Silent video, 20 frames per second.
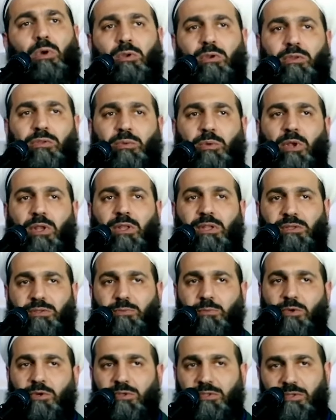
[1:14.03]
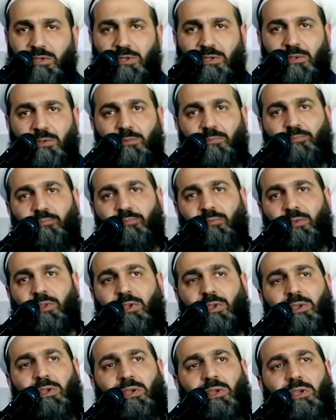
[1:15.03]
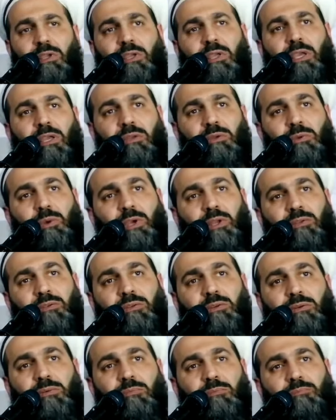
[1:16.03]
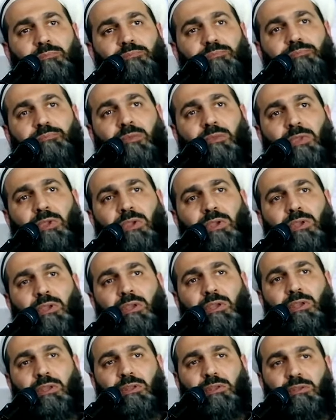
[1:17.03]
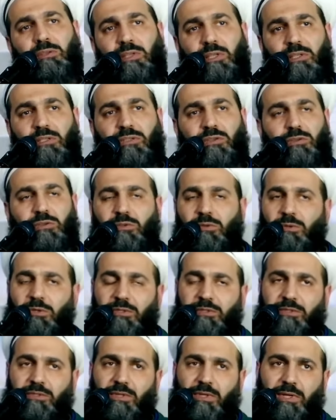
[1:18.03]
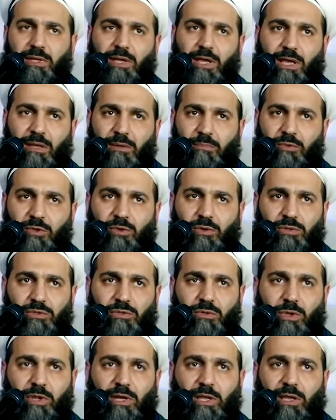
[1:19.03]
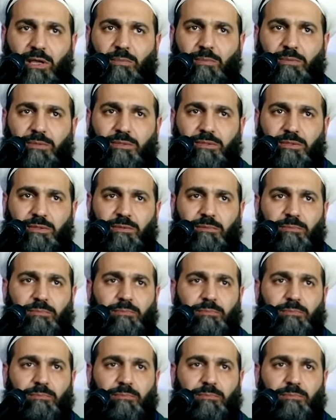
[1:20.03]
Only through Allah's mercy can you enter. Deeds, you do it because you are a abid.